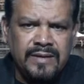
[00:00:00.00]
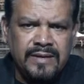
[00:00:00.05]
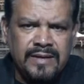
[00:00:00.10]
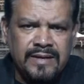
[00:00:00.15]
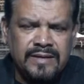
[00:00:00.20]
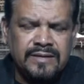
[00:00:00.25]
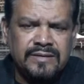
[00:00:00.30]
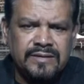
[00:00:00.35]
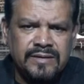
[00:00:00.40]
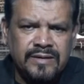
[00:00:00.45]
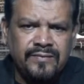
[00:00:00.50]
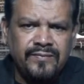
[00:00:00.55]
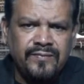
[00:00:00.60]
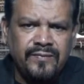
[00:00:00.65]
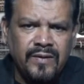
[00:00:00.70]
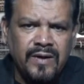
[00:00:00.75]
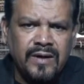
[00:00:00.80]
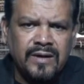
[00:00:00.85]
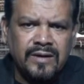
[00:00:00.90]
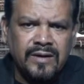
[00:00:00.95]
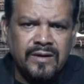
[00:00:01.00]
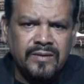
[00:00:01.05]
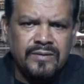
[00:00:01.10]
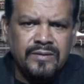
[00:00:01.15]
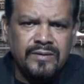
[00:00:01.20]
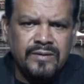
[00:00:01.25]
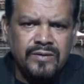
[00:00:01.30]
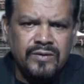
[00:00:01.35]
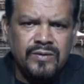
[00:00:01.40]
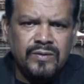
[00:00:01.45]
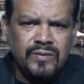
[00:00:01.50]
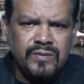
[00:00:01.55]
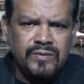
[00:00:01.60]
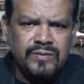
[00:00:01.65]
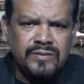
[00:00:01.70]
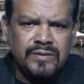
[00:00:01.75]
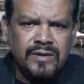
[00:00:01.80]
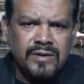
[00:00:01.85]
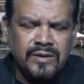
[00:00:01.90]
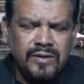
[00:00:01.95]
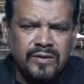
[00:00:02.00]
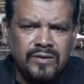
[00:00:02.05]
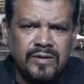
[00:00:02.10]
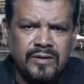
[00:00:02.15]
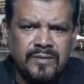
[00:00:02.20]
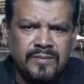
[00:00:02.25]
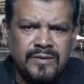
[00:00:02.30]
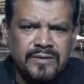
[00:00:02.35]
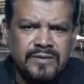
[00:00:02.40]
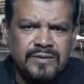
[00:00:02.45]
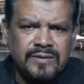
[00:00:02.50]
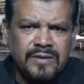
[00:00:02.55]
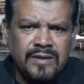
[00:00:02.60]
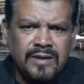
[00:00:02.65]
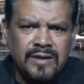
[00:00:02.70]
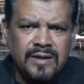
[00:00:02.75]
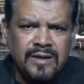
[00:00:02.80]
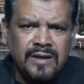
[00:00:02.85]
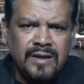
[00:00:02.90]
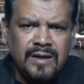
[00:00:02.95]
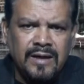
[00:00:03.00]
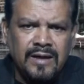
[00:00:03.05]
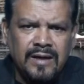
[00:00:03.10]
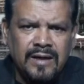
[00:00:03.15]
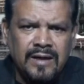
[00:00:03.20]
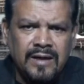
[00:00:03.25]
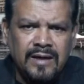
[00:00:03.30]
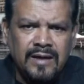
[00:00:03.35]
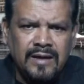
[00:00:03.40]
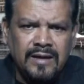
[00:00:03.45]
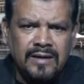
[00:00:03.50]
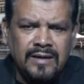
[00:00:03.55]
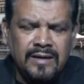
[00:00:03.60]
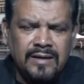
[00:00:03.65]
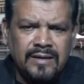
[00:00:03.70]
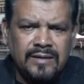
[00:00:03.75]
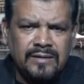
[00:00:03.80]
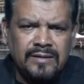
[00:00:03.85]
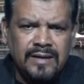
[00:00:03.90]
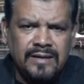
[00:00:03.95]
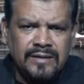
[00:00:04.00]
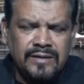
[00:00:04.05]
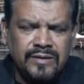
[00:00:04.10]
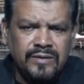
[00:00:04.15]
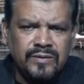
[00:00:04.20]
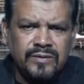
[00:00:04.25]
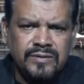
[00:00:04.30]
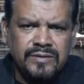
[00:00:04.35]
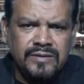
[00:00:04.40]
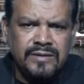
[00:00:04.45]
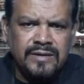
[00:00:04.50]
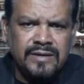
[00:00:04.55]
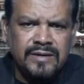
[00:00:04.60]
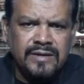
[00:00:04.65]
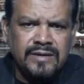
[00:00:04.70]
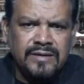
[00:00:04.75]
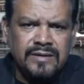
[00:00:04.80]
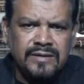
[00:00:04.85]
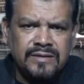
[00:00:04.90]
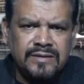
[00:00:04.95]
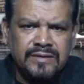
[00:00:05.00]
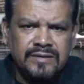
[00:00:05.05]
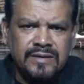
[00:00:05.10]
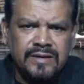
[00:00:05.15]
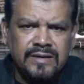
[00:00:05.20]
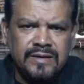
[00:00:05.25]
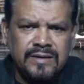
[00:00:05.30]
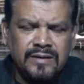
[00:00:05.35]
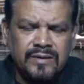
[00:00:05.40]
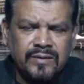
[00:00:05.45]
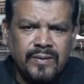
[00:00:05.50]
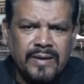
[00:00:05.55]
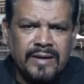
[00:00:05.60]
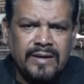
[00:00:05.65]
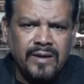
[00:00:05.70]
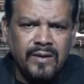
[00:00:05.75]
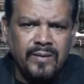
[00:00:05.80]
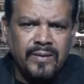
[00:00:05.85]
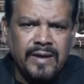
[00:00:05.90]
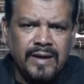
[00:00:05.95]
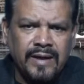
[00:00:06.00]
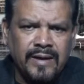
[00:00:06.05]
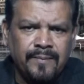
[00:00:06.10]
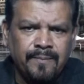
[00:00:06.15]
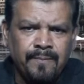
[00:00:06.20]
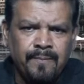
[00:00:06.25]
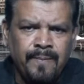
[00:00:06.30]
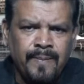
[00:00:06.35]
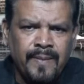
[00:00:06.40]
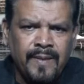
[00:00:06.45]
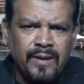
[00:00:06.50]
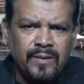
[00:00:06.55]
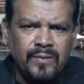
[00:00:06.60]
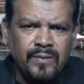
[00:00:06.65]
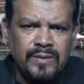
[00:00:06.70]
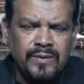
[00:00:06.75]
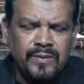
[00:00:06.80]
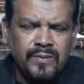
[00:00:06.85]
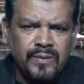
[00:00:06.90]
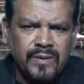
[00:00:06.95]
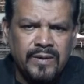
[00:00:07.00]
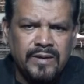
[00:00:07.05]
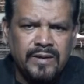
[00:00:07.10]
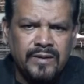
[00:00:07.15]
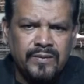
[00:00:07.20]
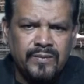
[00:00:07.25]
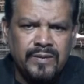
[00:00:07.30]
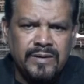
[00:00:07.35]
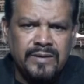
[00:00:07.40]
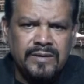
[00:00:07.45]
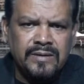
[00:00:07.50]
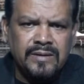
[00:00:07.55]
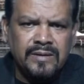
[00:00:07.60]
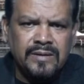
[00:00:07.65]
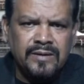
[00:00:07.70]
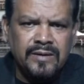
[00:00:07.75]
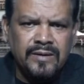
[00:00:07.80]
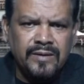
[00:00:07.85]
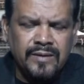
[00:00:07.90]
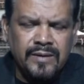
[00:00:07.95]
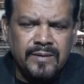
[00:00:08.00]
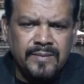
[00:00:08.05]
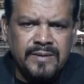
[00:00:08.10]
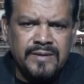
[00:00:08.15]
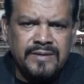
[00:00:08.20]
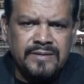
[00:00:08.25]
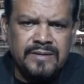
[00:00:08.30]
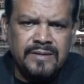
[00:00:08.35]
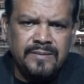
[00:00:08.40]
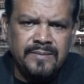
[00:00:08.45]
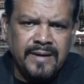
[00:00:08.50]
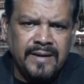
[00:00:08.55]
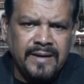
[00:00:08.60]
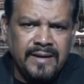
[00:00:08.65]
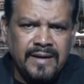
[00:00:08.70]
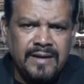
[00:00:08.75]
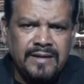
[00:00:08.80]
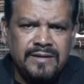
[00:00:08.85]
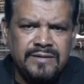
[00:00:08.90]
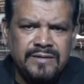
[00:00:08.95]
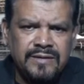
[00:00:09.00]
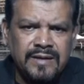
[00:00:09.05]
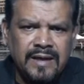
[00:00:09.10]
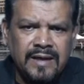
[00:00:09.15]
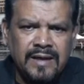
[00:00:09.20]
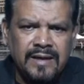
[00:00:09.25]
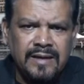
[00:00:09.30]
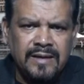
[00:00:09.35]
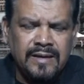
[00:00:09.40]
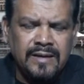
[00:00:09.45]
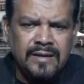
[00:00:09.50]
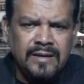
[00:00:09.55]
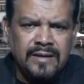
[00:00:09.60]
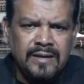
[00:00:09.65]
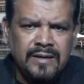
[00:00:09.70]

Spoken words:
is, if you are going to use newcomers, that he or she is quite okay with working with newcomers. In my case, I